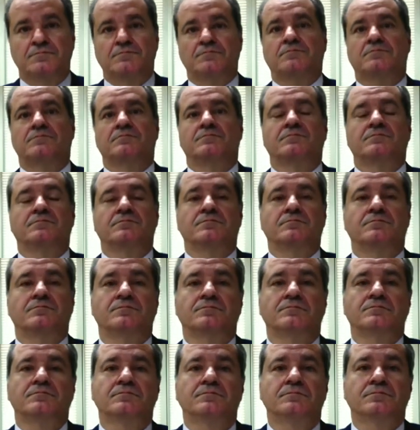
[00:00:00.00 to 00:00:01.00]

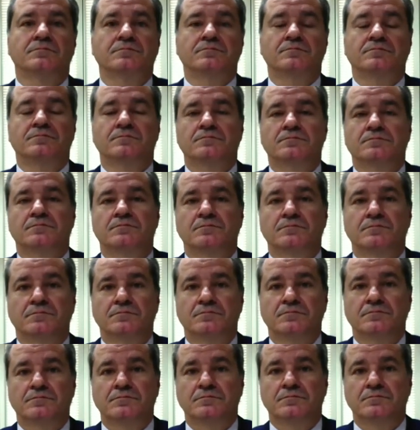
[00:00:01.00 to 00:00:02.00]

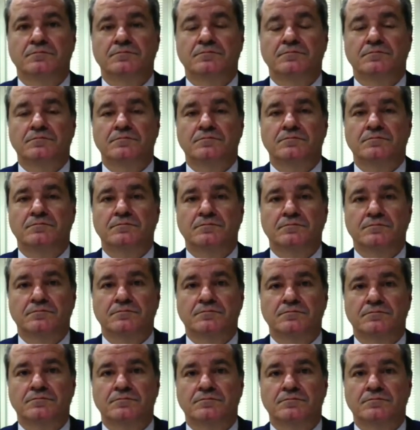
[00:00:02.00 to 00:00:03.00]

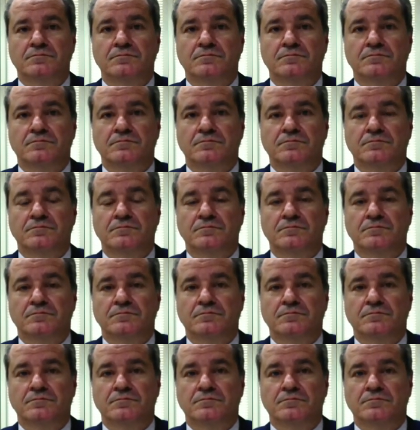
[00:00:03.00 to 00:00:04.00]

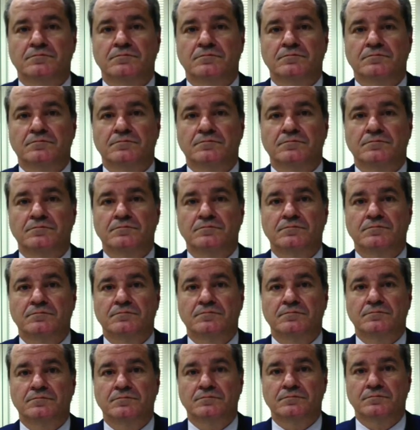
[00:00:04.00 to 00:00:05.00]

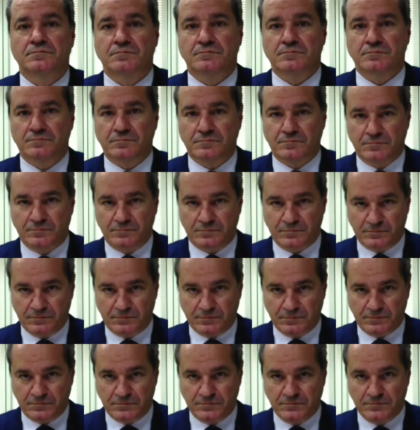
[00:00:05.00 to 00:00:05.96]
No words are spoken by the person on screen.